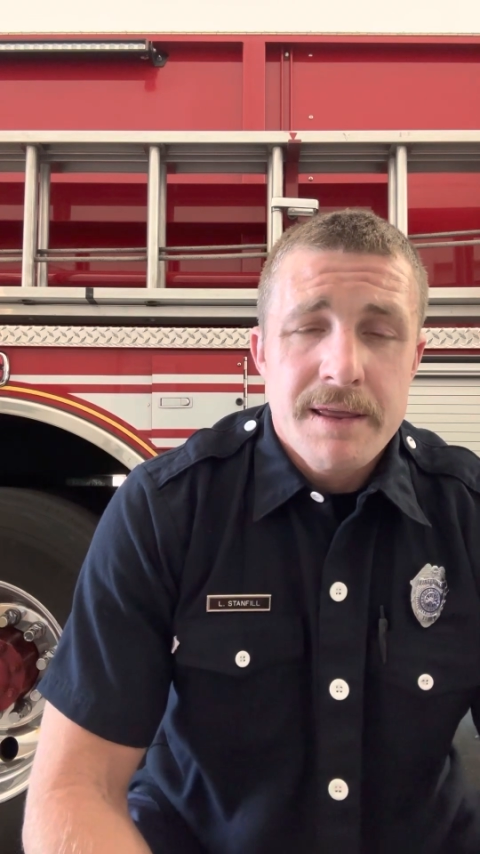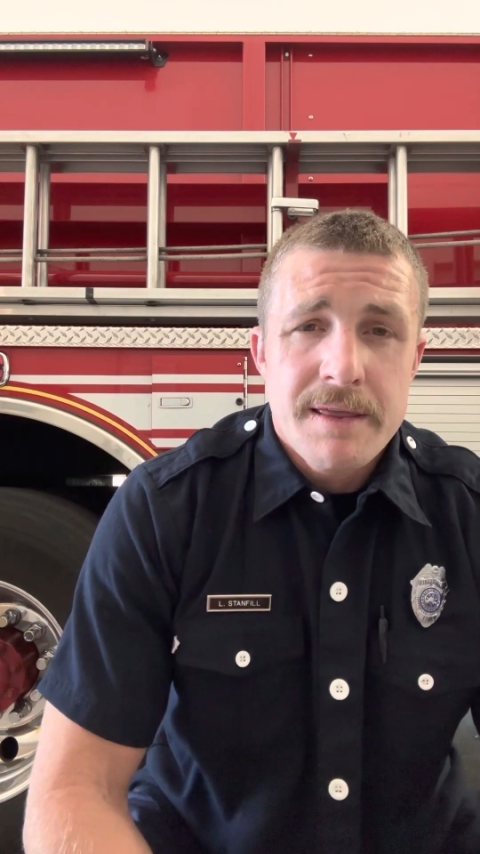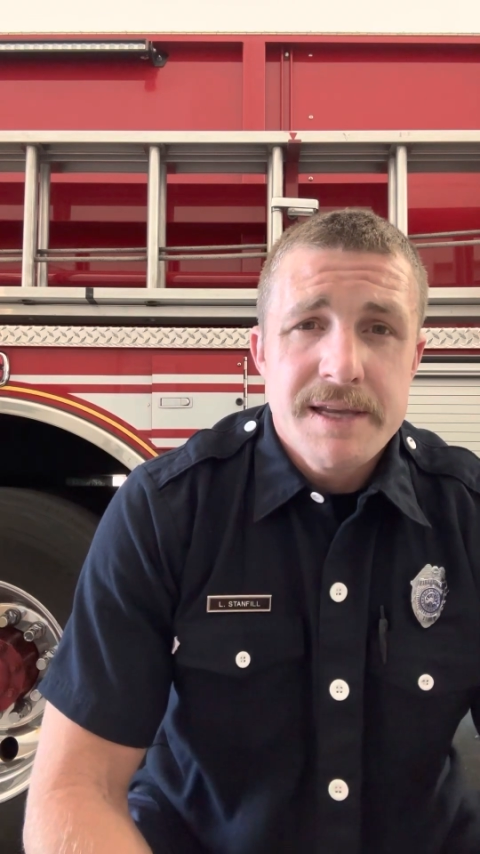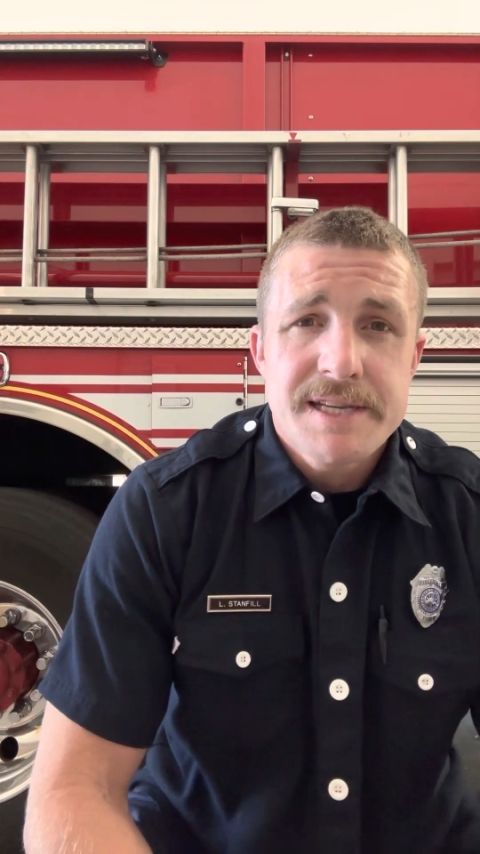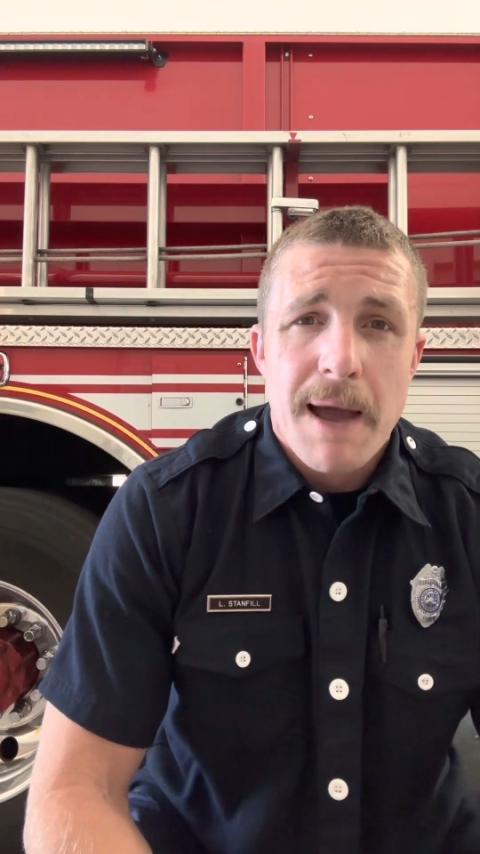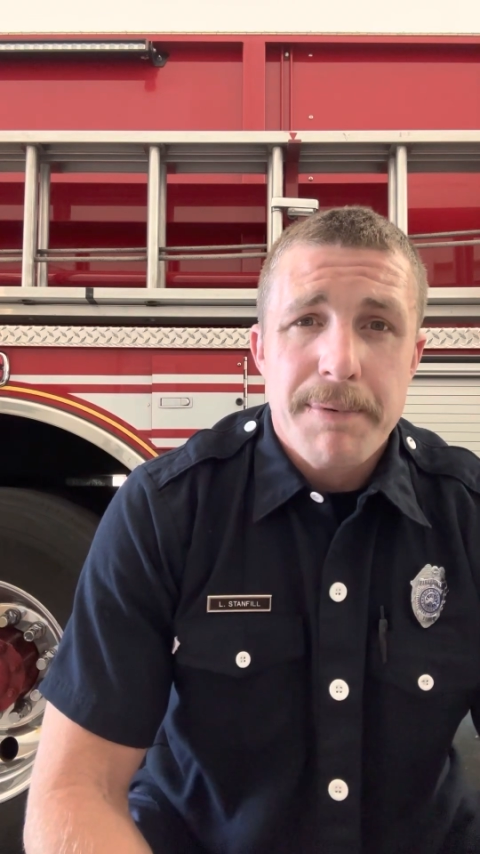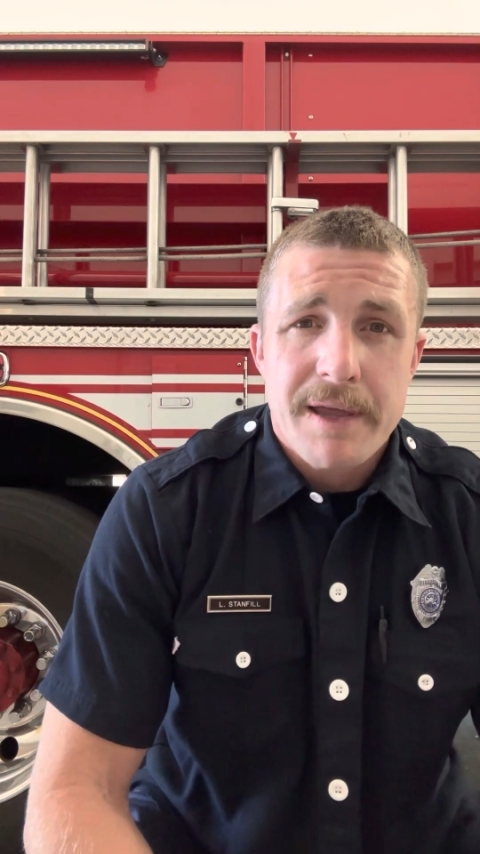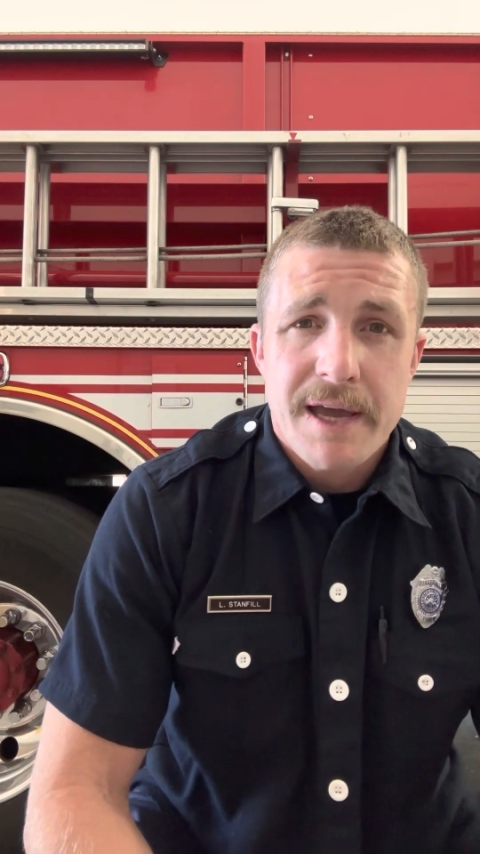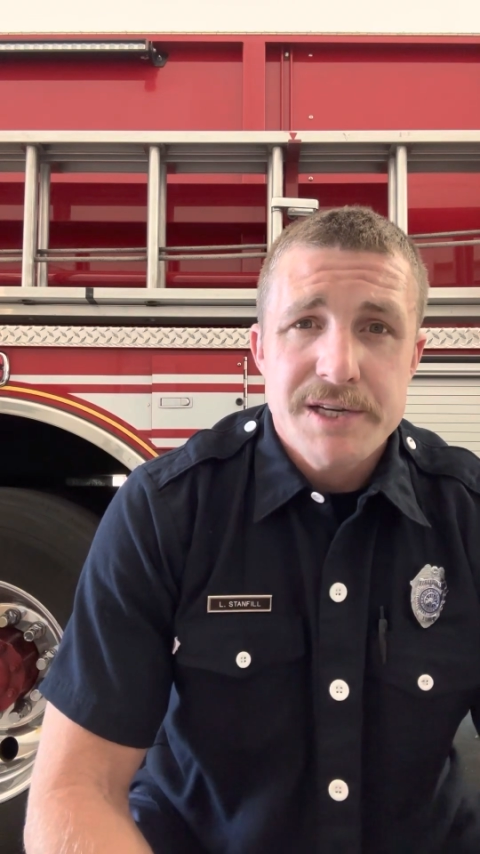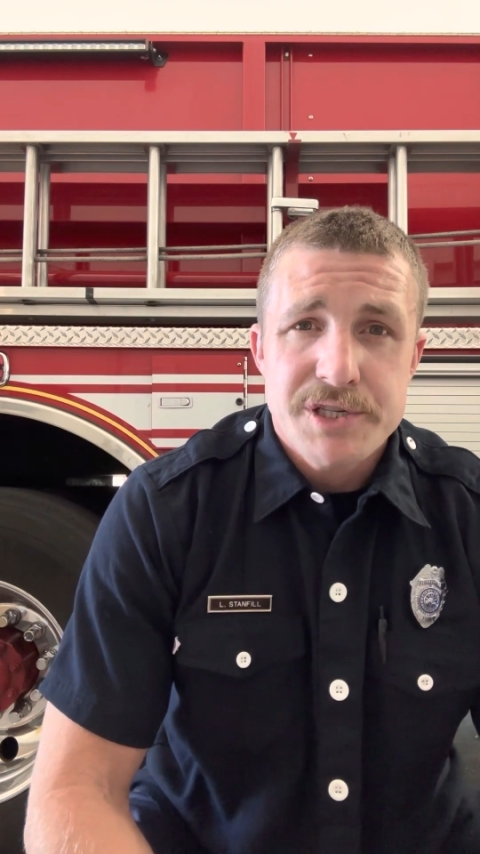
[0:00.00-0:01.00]
These
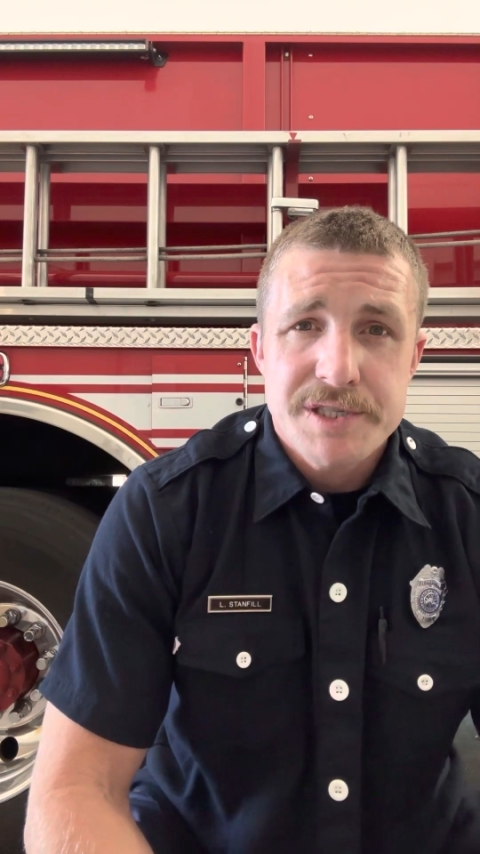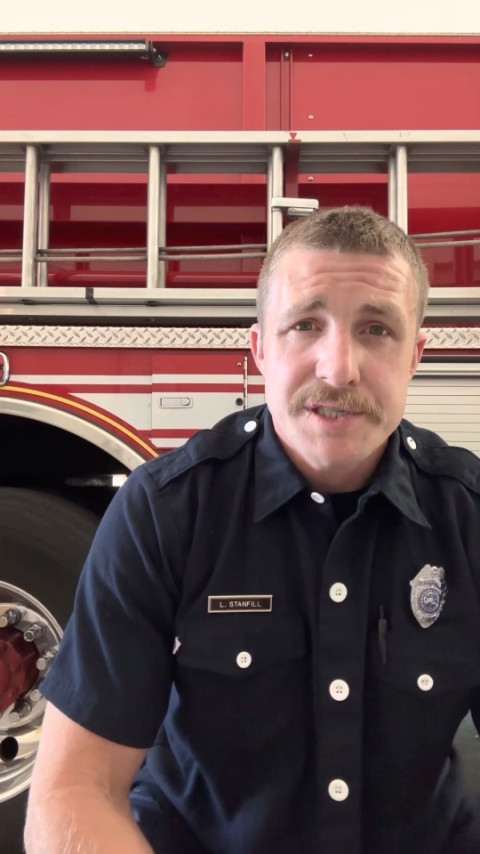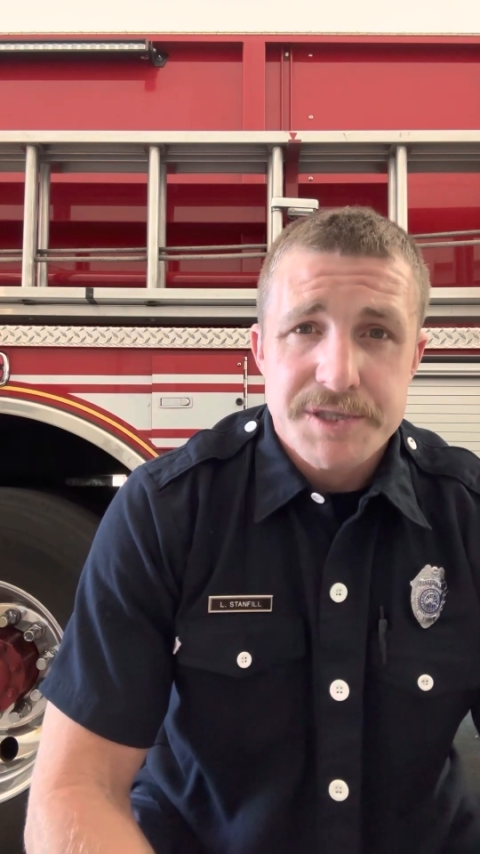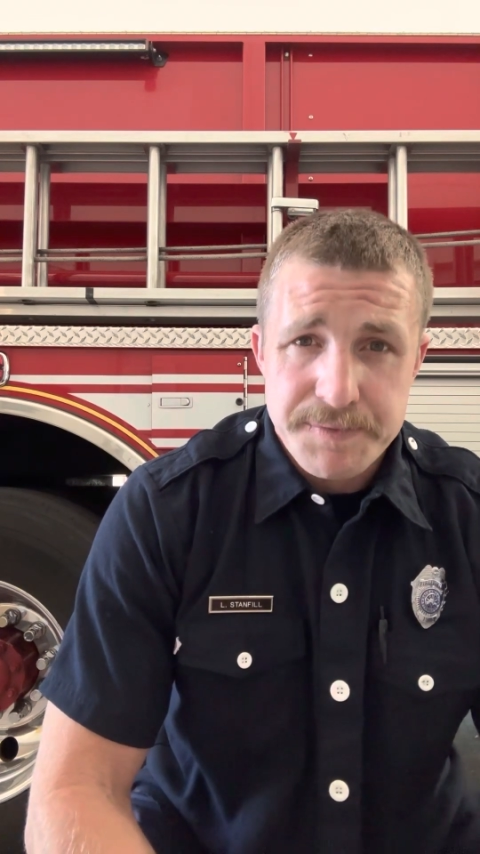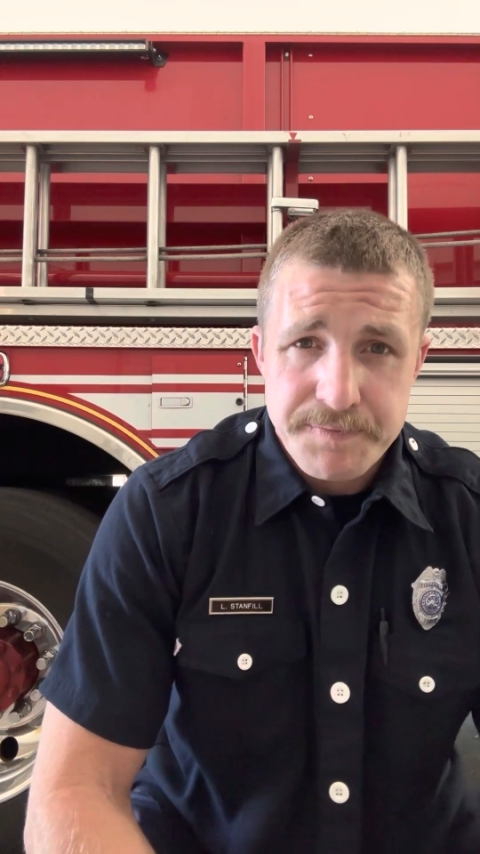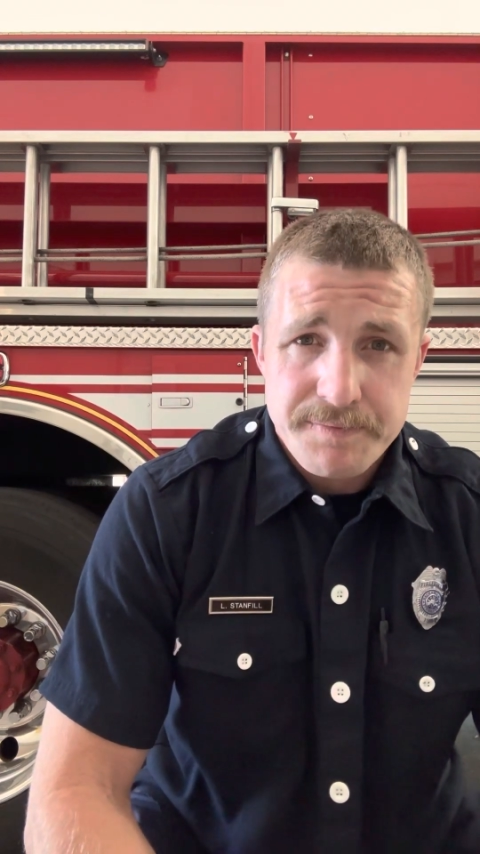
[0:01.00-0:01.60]
applications